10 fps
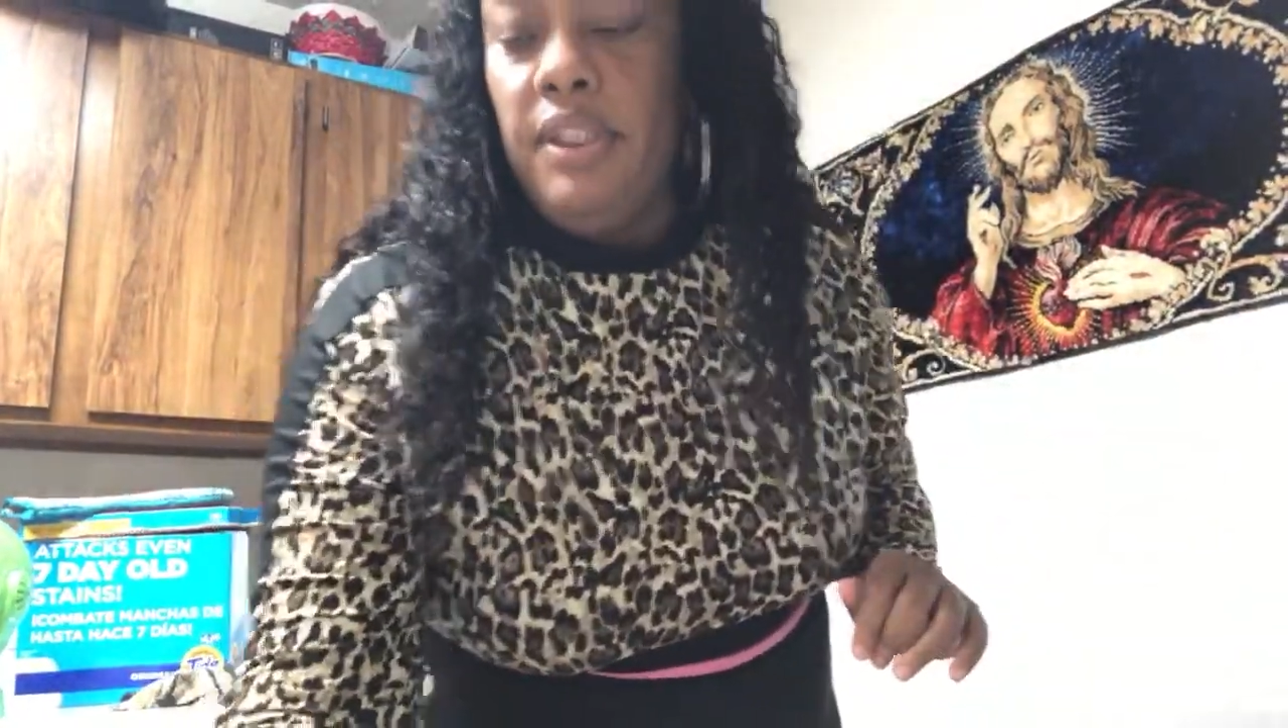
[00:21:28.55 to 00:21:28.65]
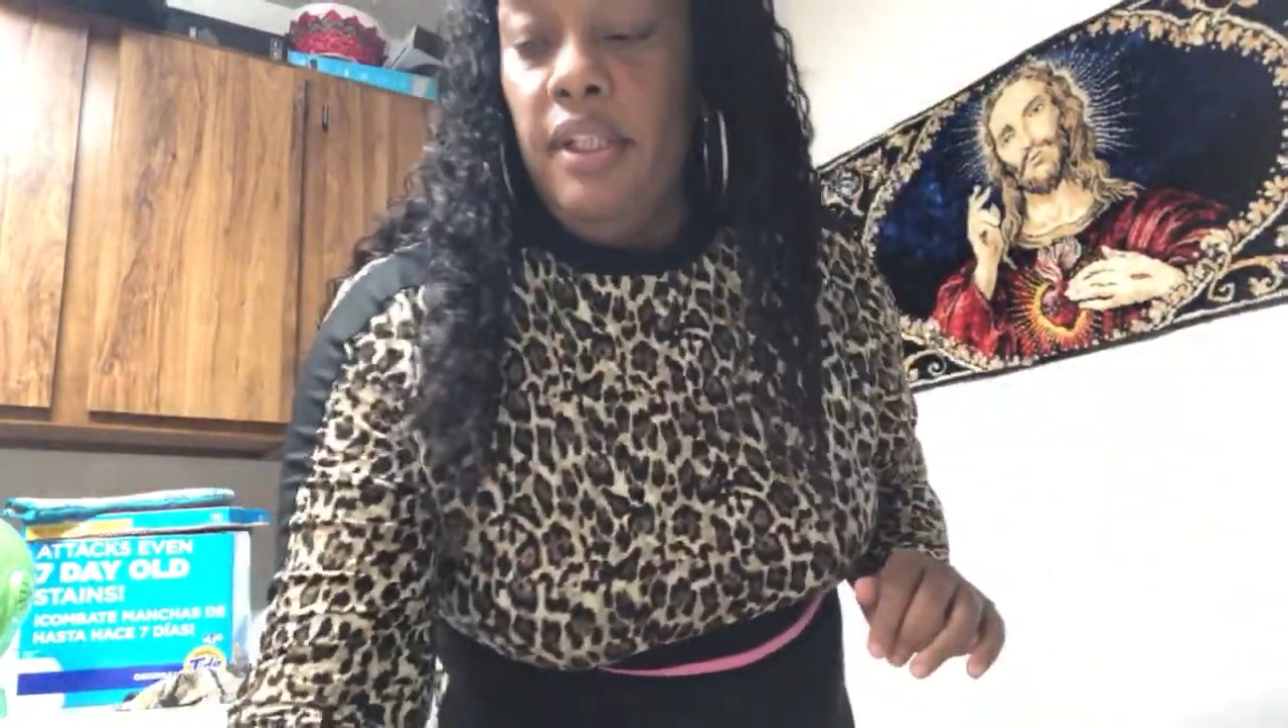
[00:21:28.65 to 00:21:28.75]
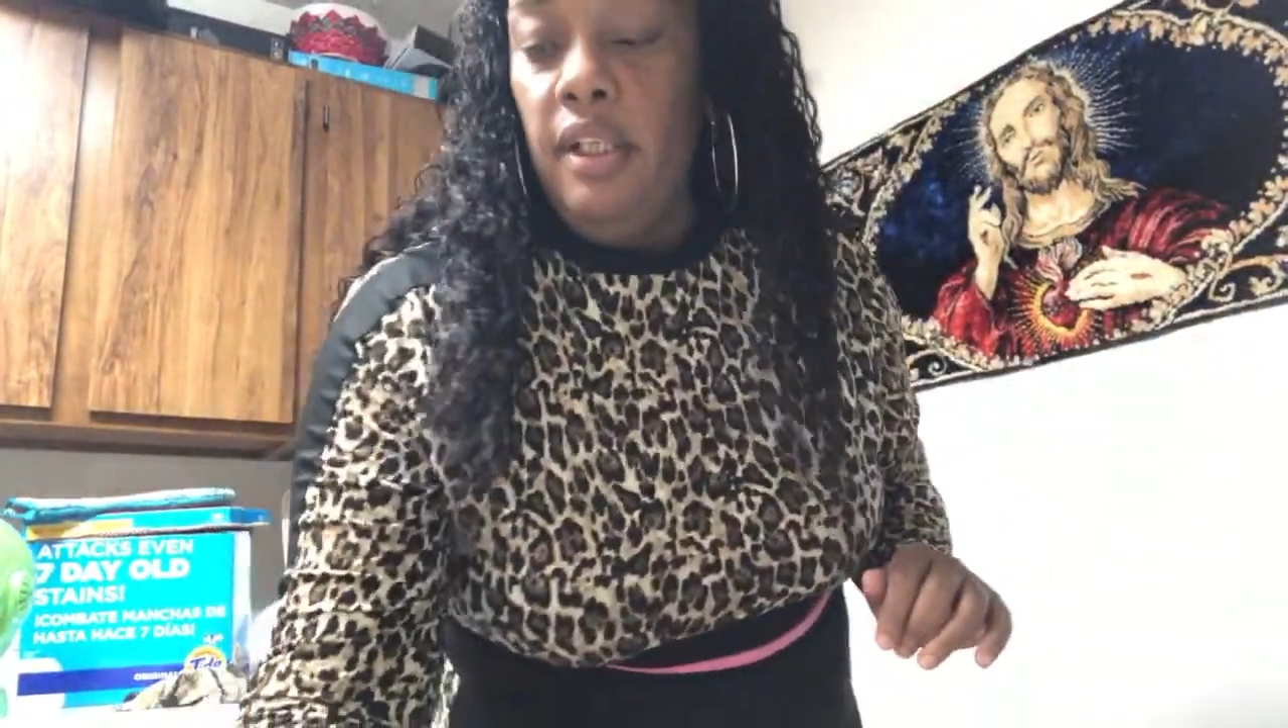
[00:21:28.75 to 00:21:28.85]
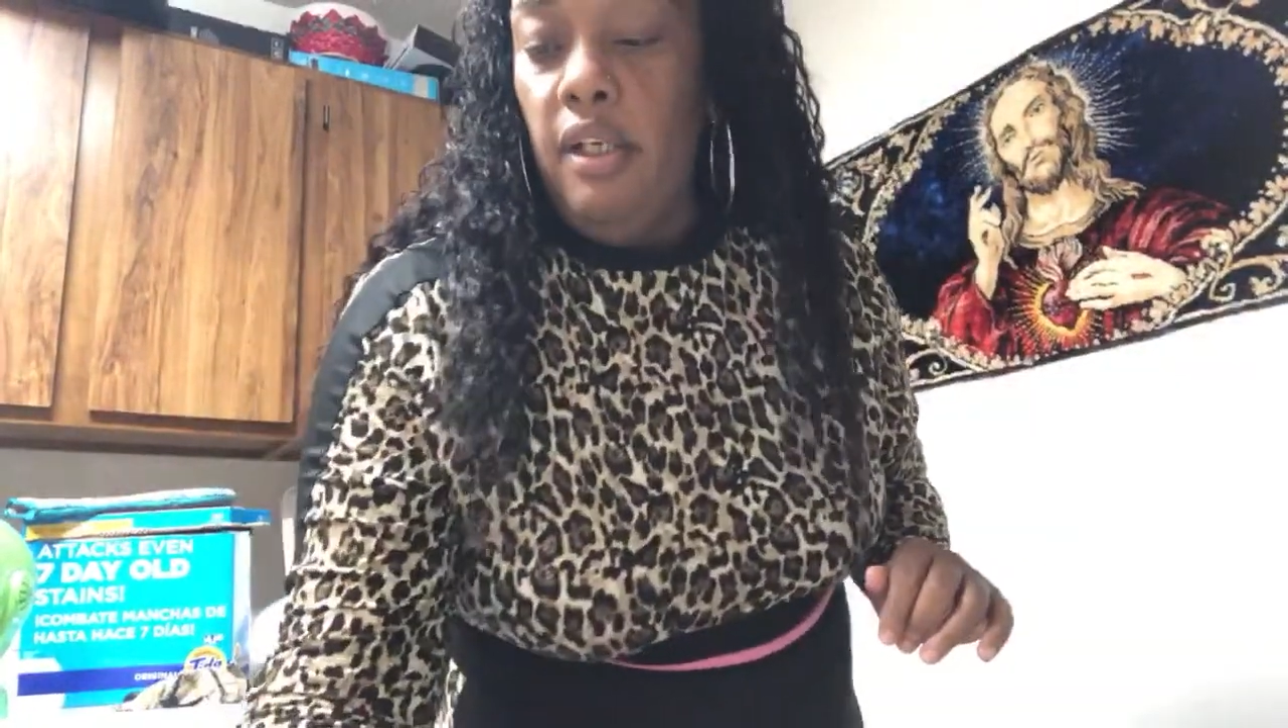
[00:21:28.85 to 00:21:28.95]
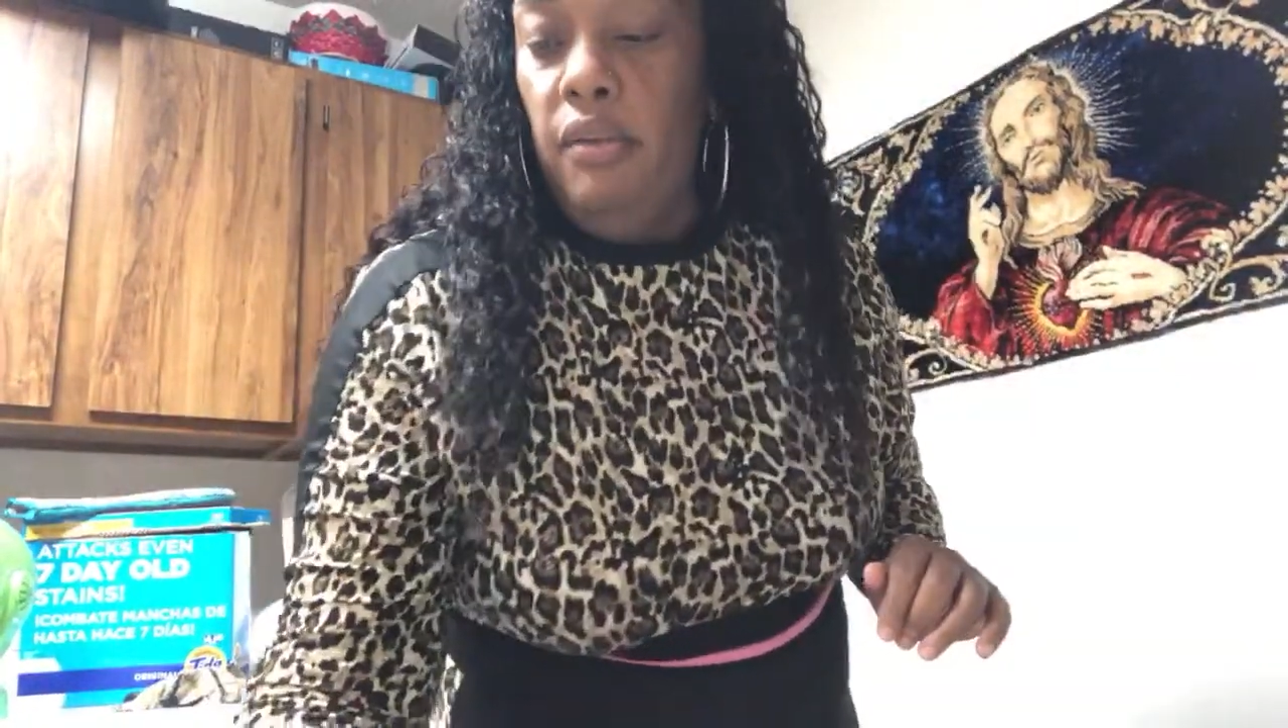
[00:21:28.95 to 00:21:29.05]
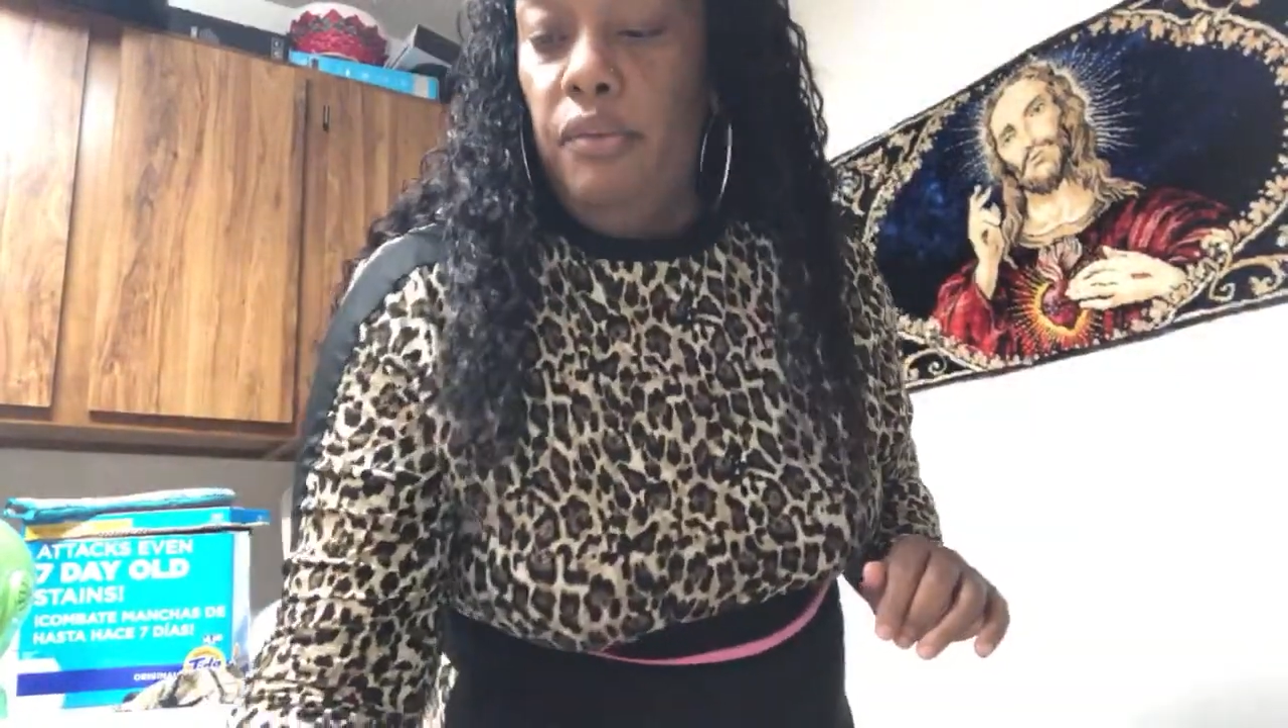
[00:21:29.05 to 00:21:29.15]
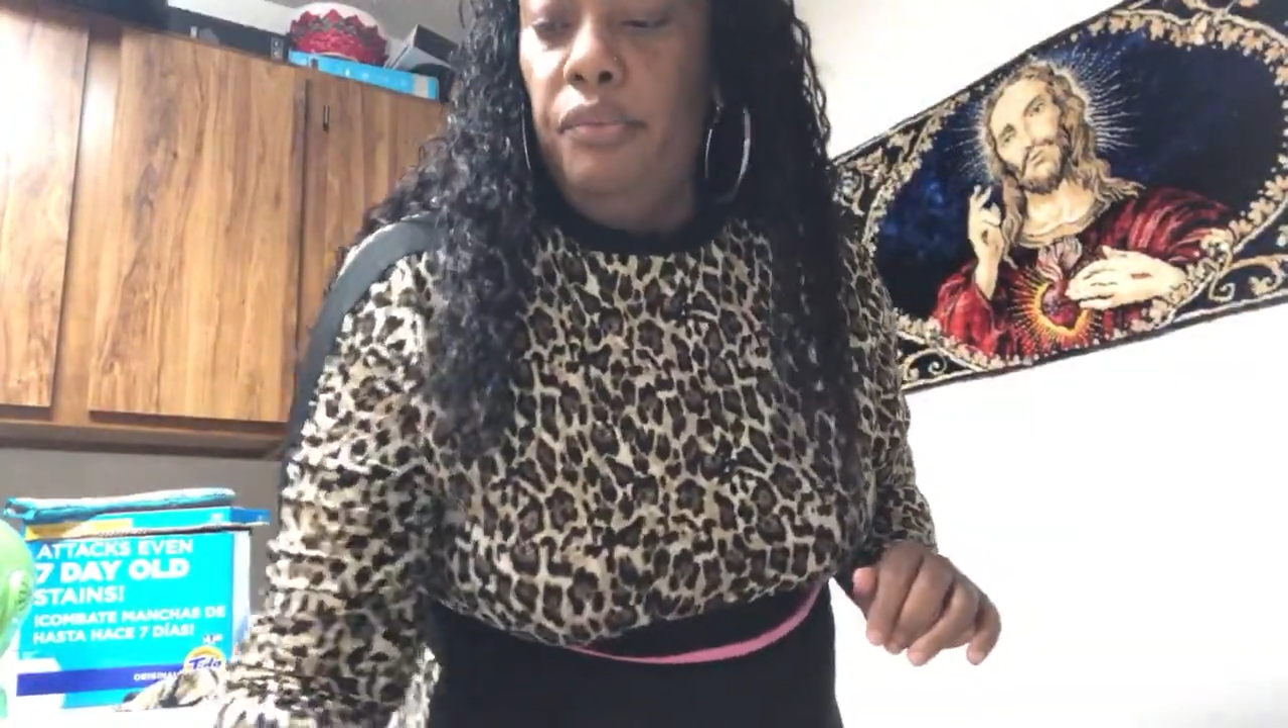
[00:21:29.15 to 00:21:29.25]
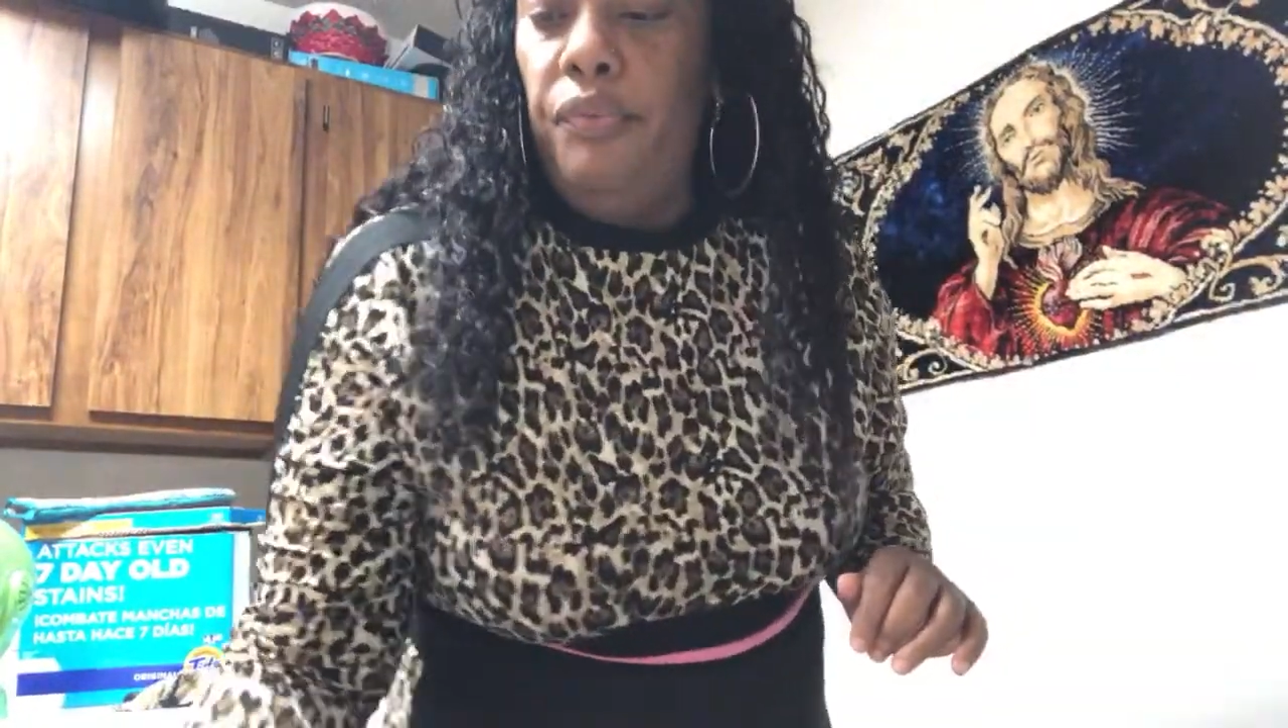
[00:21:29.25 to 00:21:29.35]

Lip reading: stuck on